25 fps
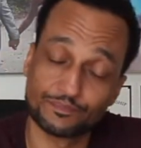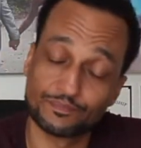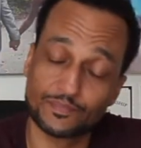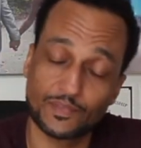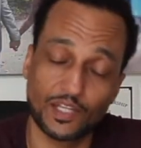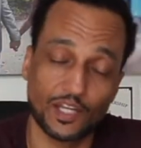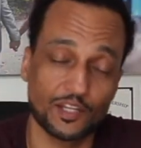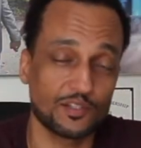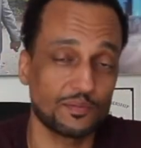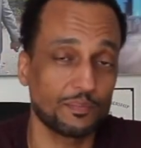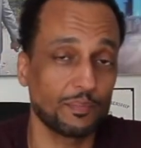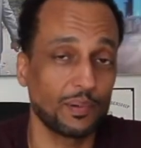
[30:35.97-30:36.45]

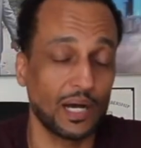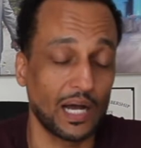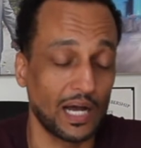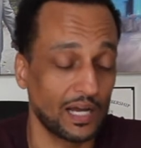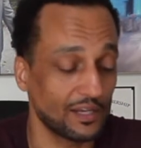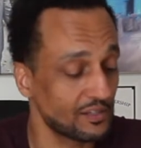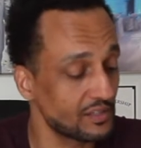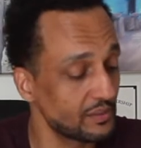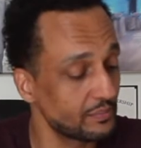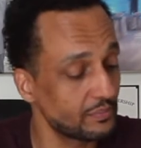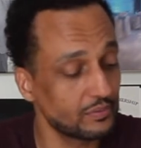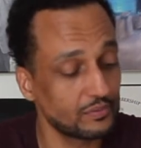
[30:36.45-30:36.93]
It's
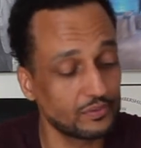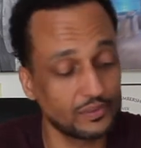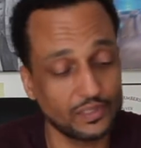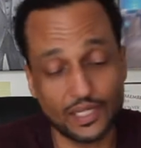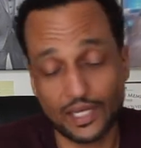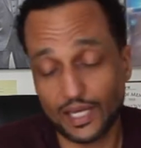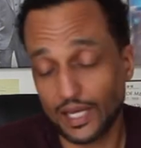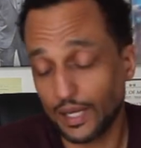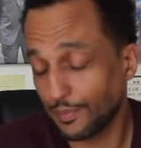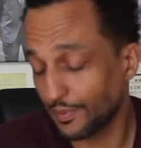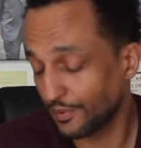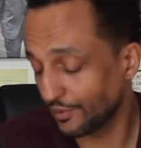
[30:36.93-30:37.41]
possible it
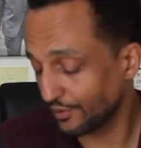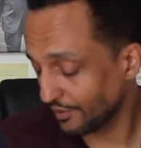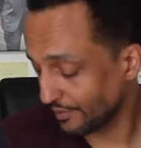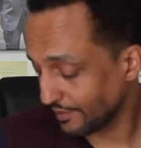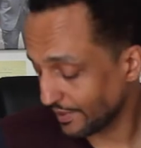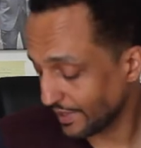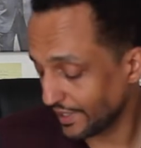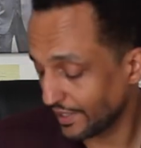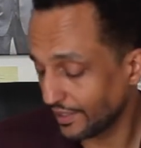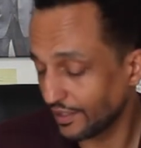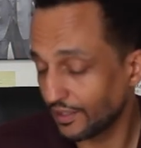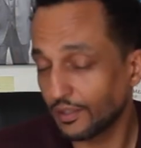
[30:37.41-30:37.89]
happened on
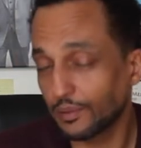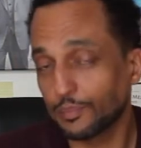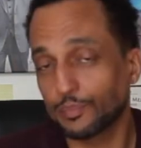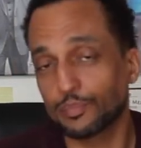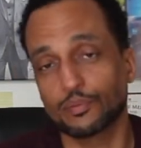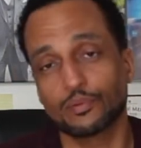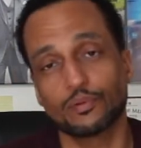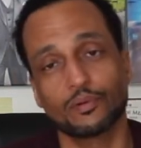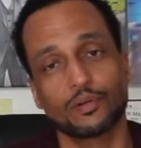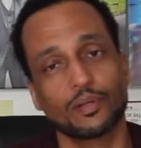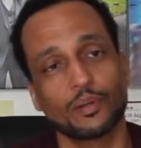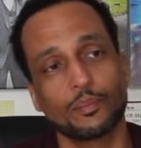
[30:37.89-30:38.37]
my hip
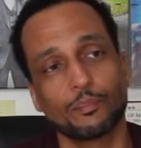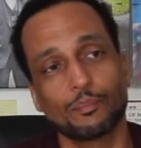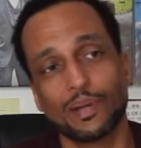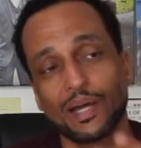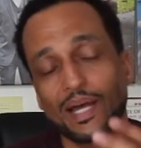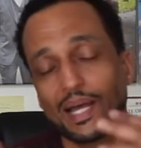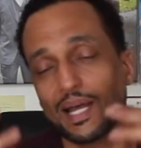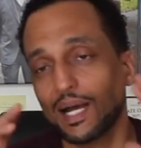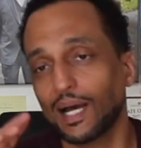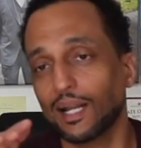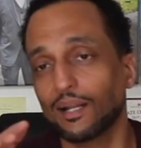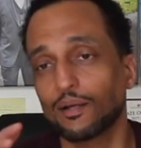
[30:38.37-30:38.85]
or in the
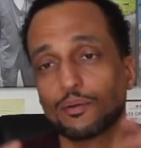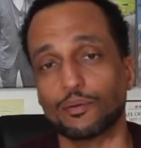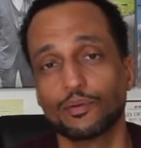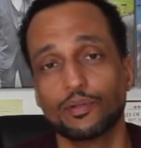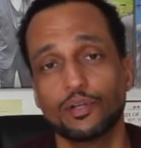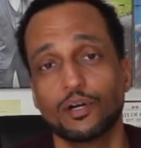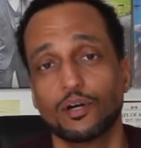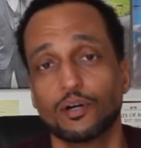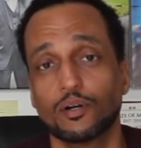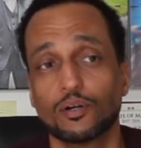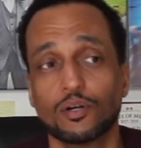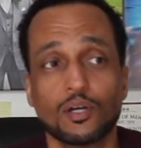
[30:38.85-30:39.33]
back. I don't
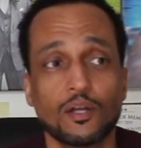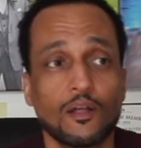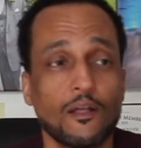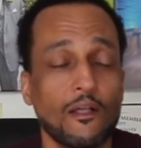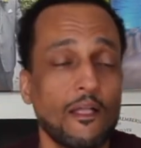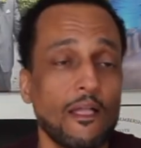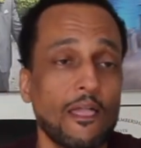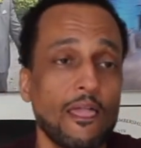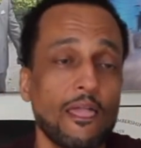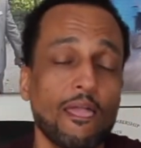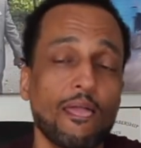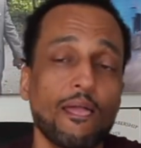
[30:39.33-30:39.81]
know.
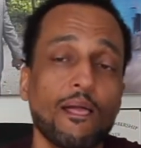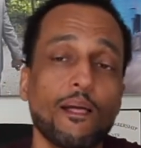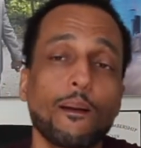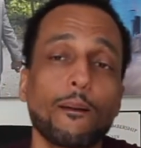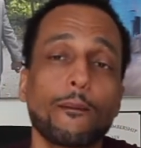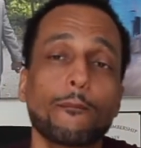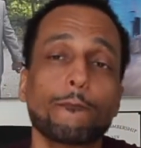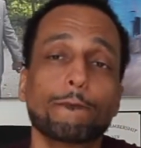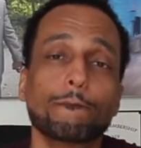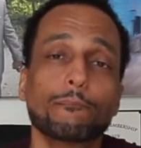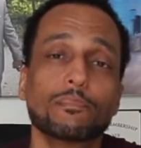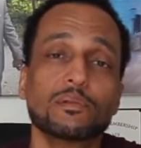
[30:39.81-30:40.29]

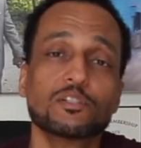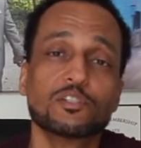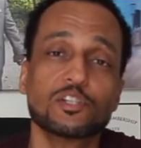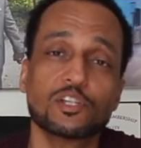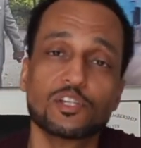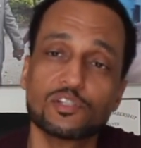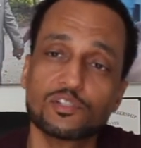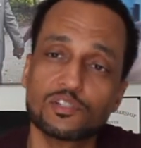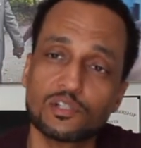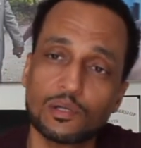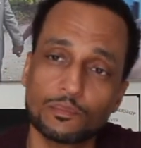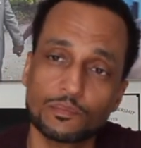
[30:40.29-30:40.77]

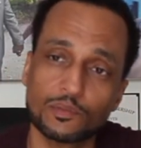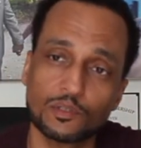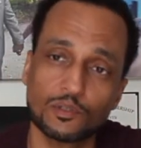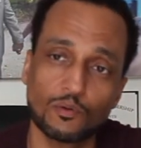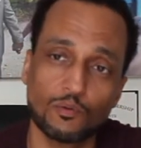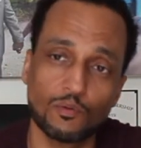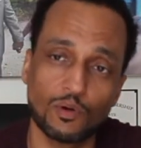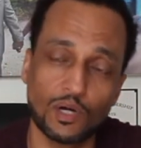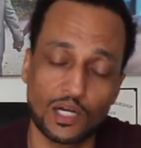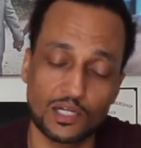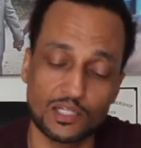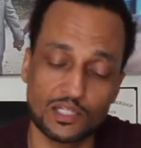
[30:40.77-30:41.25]
Just something to
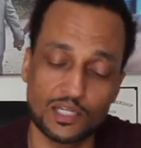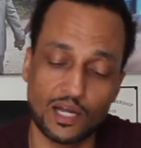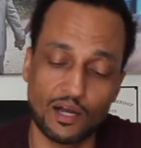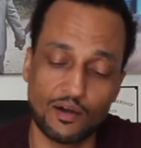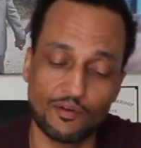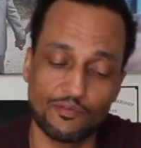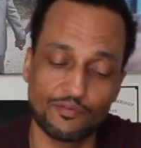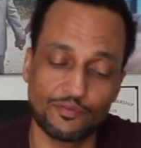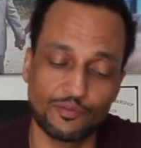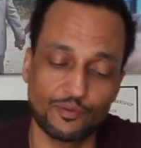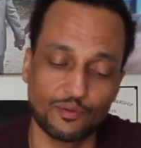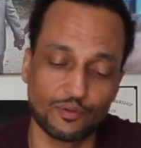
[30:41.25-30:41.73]
watch
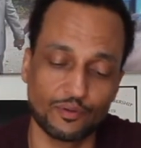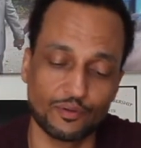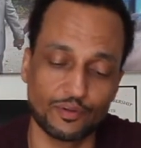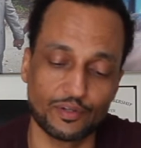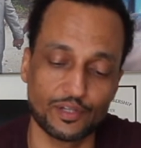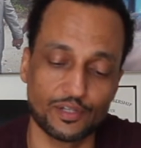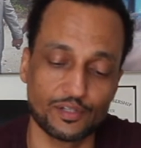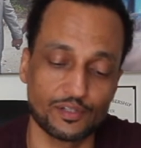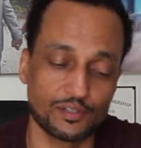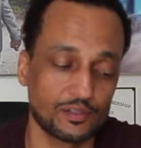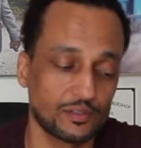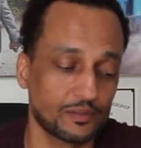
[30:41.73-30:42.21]
out for
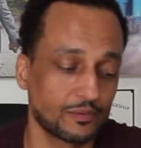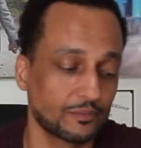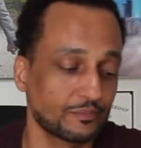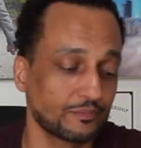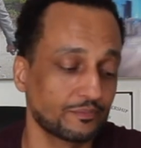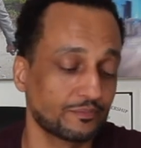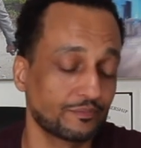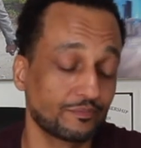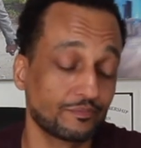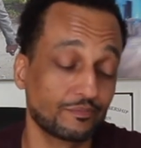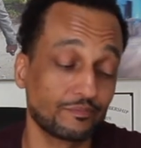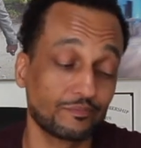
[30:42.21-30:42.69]
is
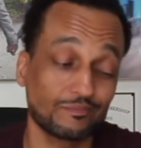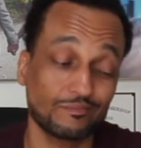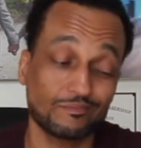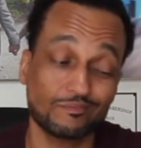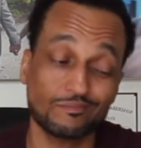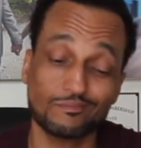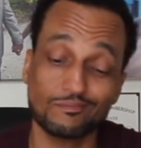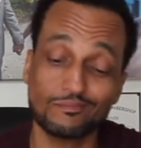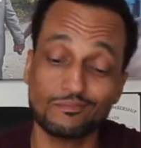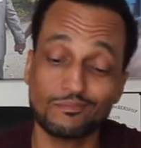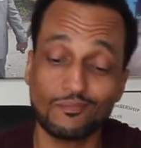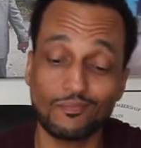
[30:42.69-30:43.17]

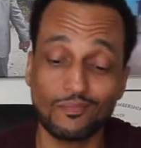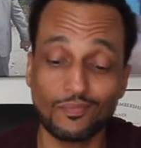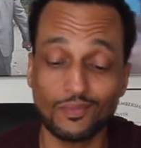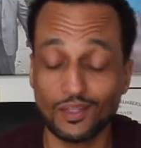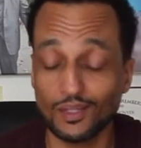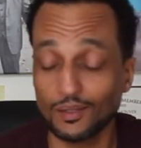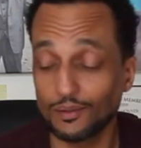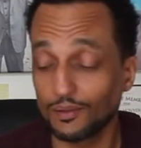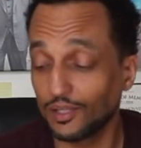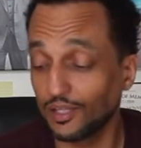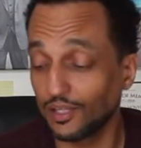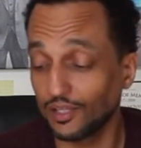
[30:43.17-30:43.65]

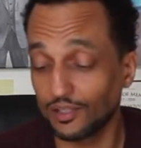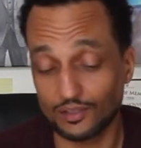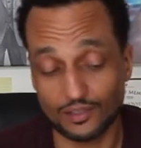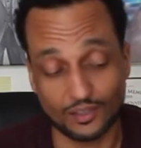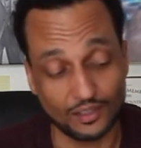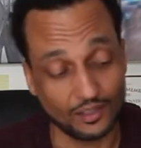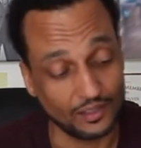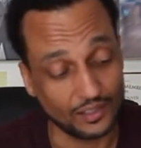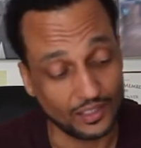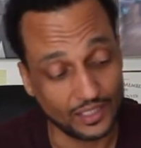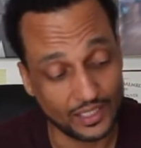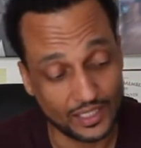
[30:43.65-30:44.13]

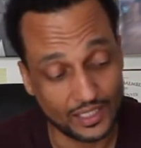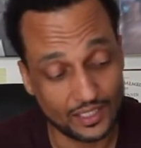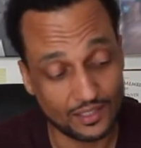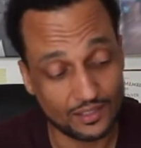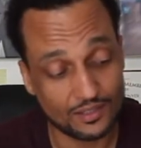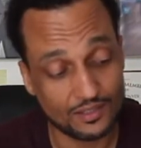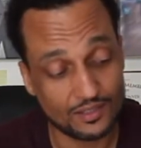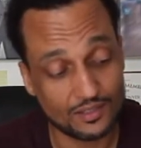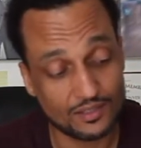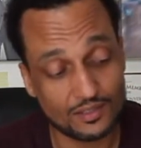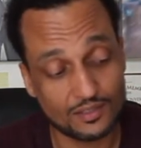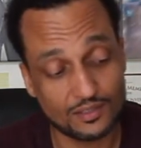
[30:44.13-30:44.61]
the
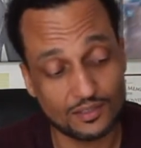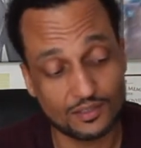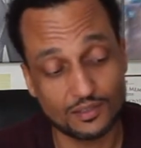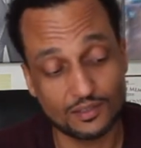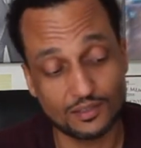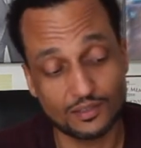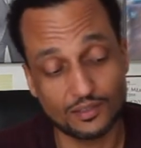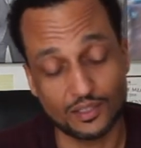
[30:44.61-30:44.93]
lens.